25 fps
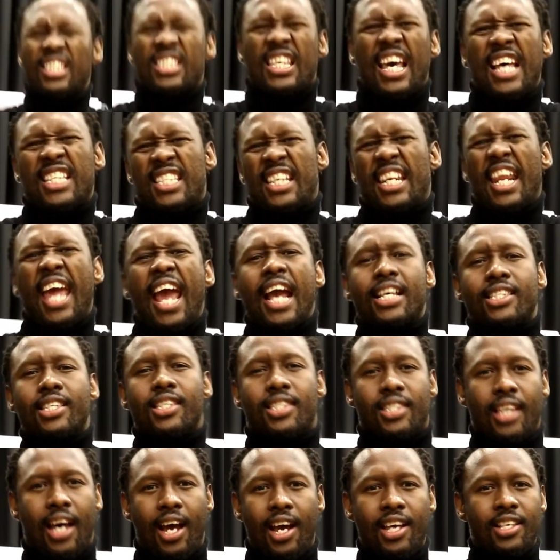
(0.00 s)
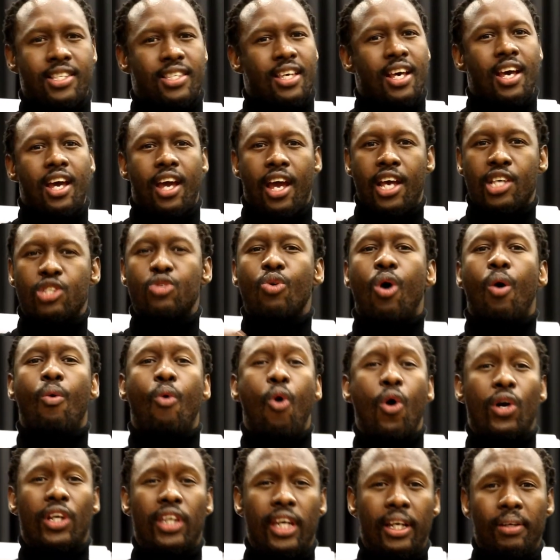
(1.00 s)
as an exercise as you're
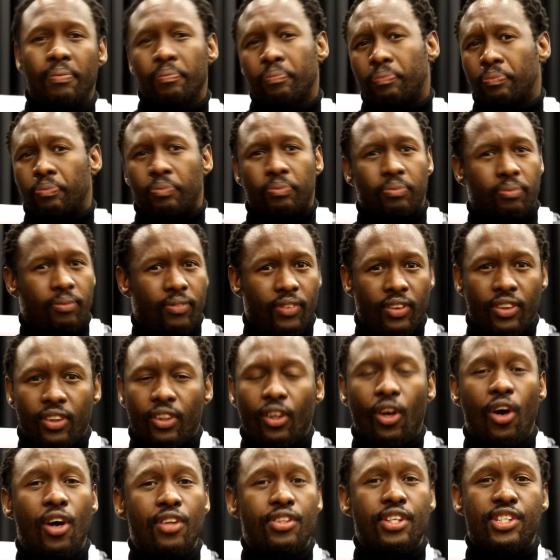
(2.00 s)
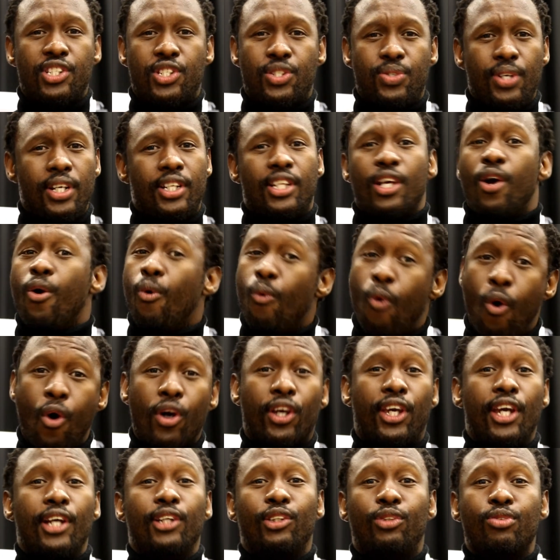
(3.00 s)
walking on the street,
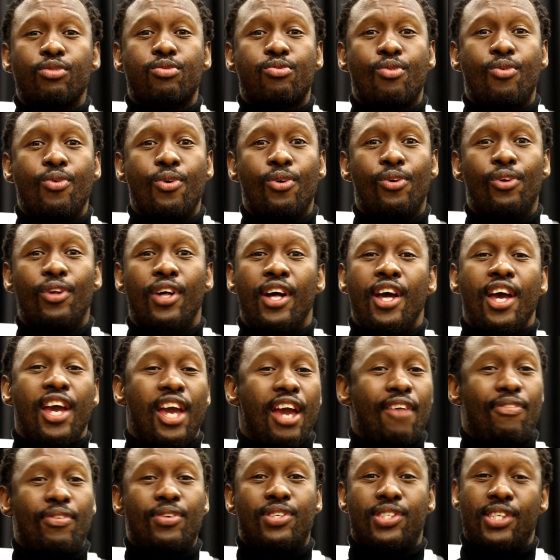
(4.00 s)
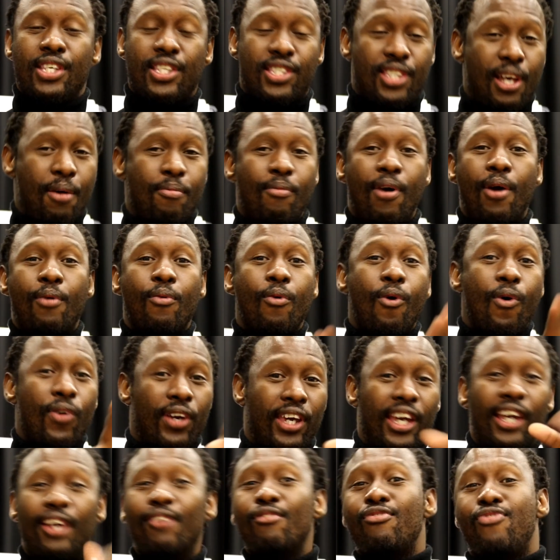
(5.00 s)
walking to school. If you see someone
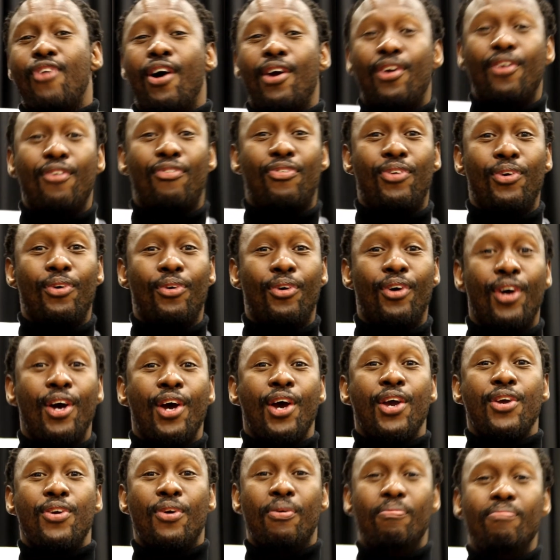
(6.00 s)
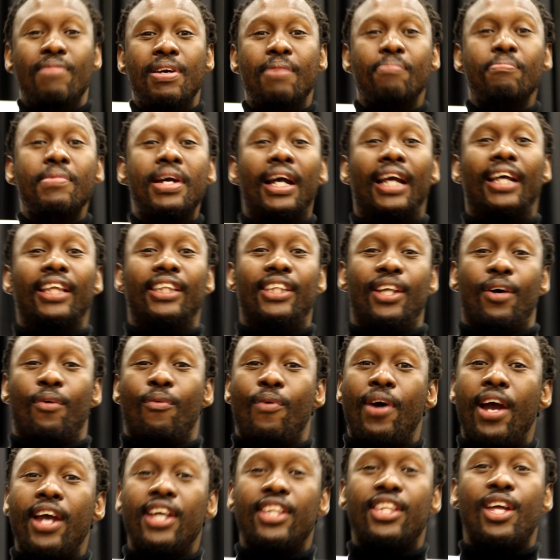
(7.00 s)
walking in front of you, you mimic the
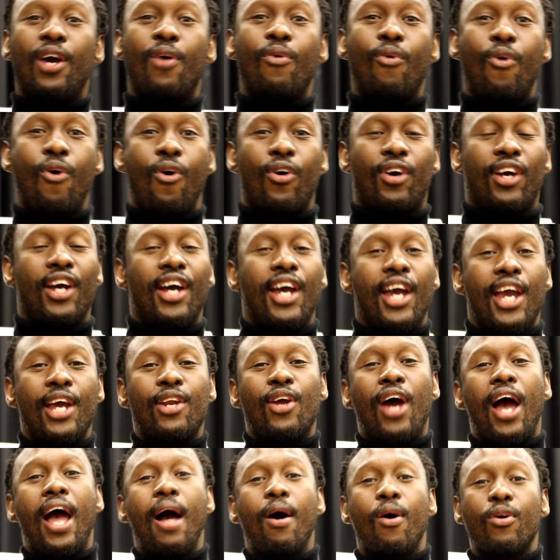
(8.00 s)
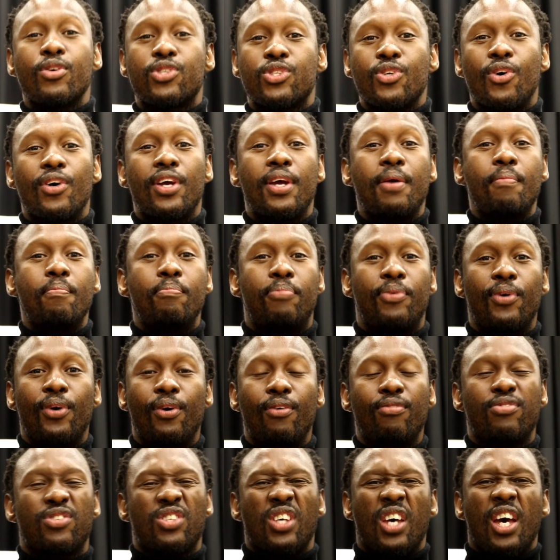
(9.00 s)
way they walk. It also
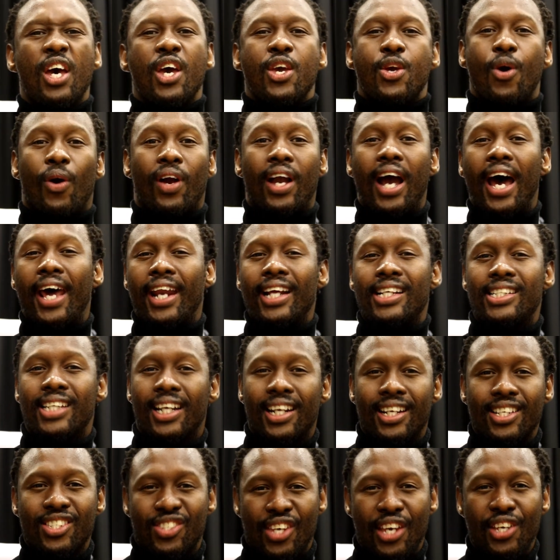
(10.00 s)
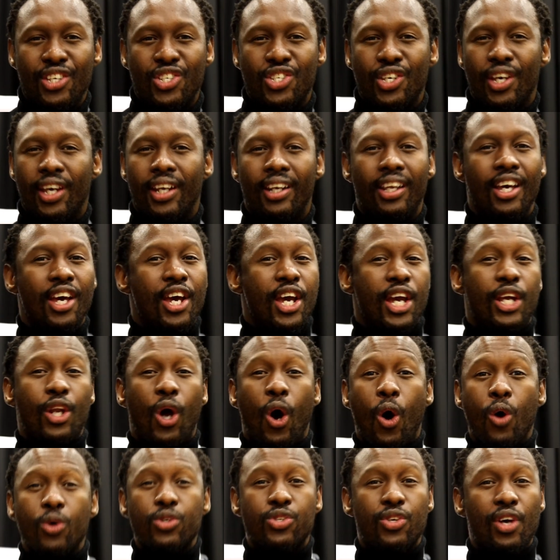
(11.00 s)
improves your characterization.
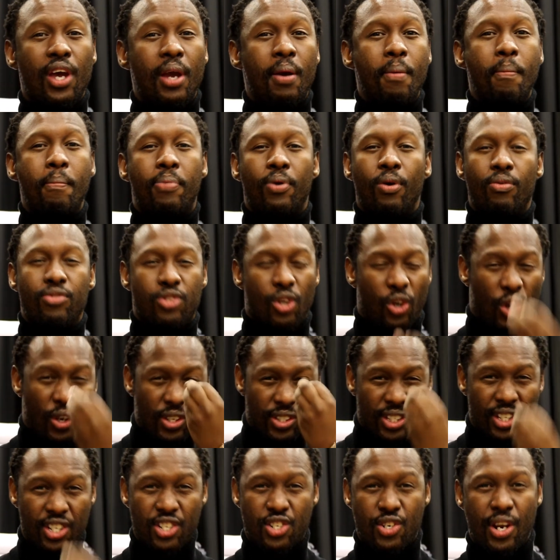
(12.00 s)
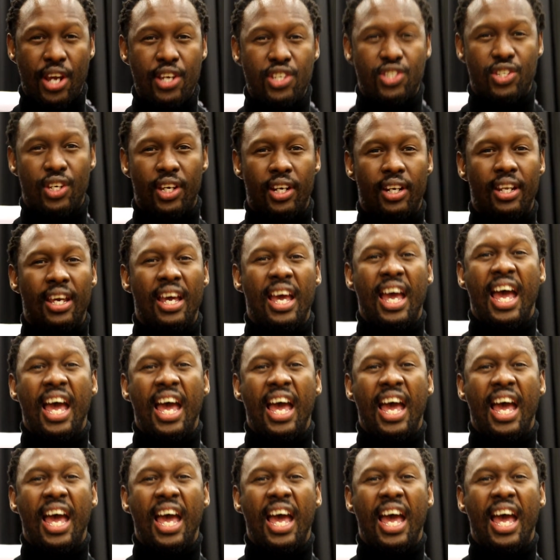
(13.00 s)
It also improves your concentration